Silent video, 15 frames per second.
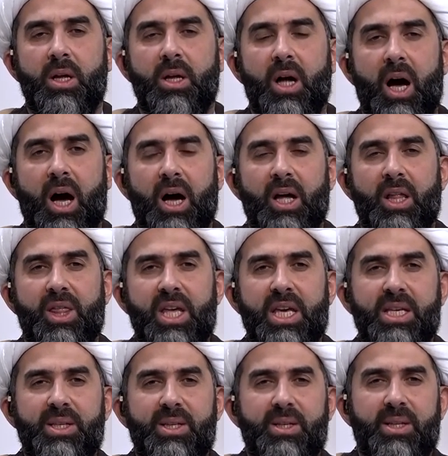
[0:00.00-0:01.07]
Uh,
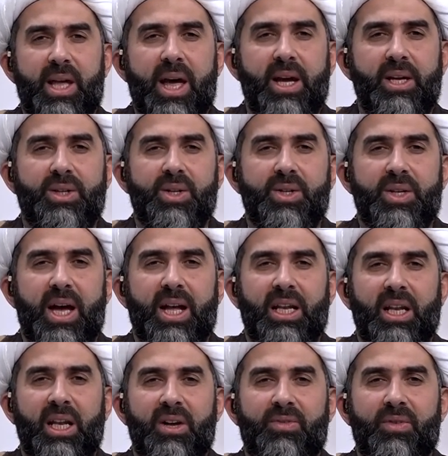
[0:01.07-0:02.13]
these stages and
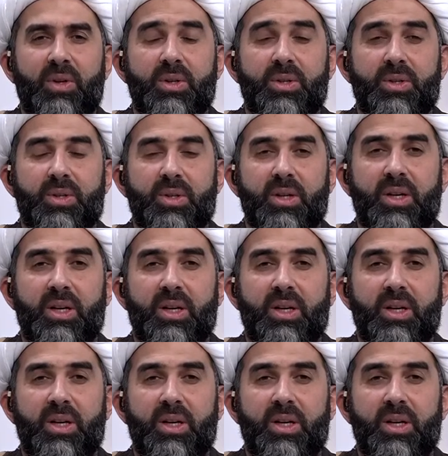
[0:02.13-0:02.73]
levels,